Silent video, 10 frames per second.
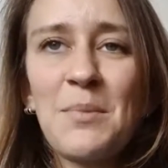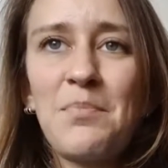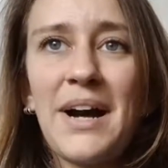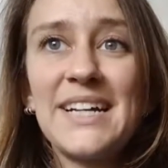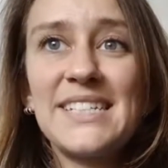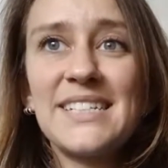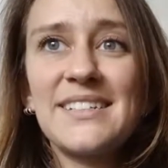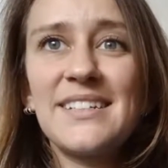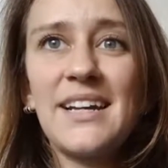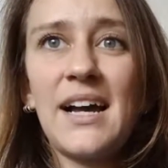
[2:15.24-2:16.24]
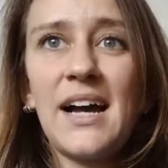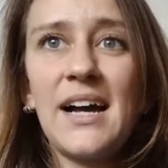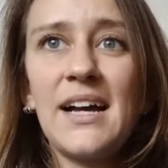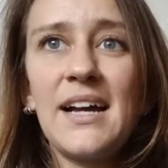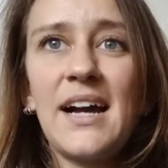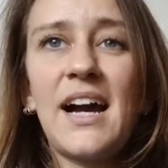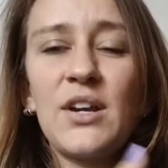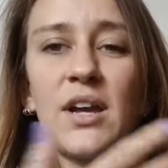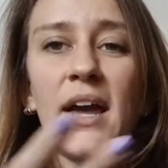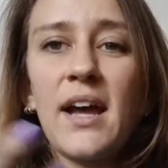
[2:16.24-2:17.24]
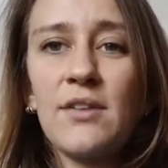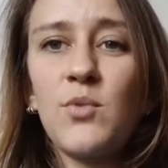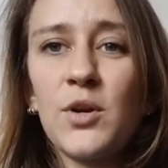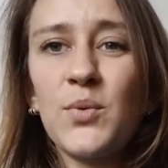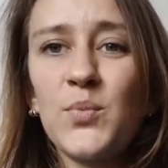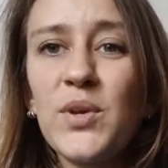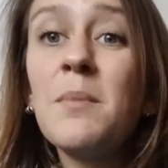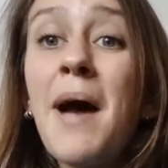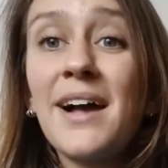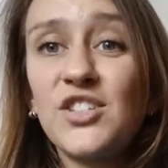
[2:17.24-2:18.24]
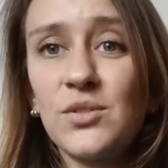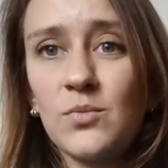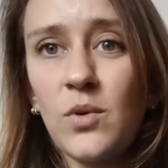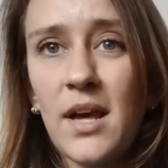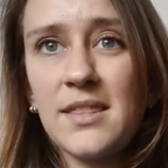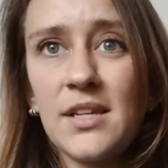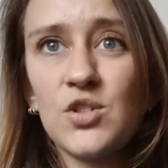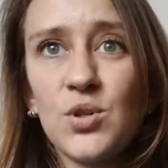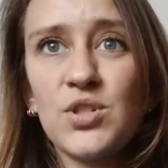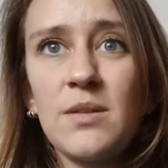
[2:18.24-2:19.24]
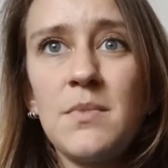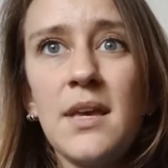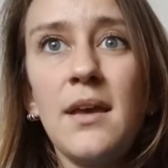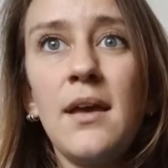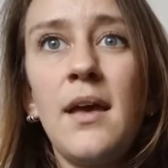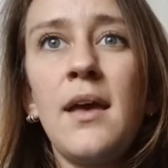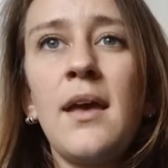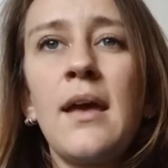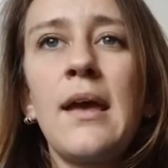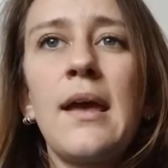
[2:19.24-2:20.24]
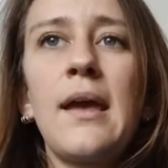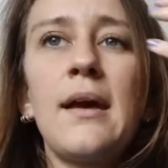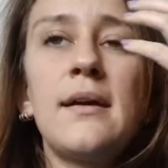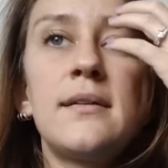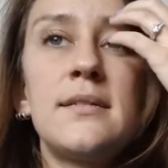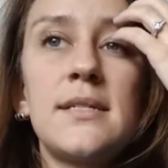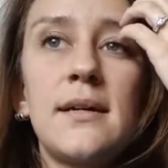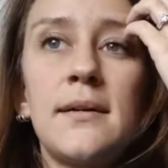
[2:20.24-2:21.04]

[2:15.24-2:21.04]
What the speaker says: But I kind of want to reimagine what I think church can be. And